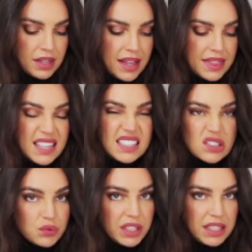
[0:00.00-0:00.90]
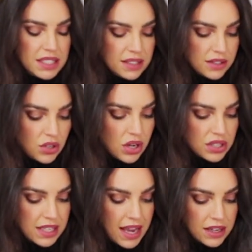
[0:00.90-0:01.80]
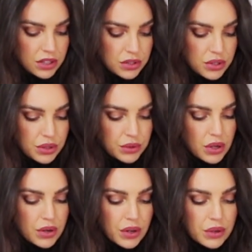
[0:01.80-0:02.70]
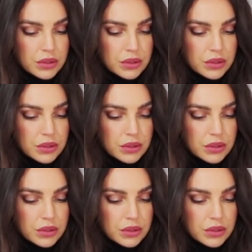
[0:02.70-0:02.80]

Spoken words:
And this really does not take too long at